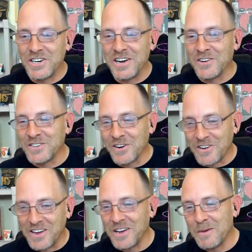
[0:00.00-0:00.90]
I'll talk to
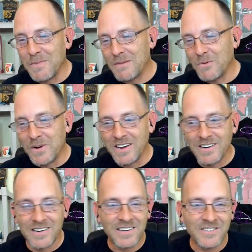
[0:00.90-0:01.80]
Kim. Maybe we can
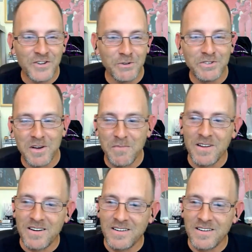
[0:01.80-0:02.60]
do something,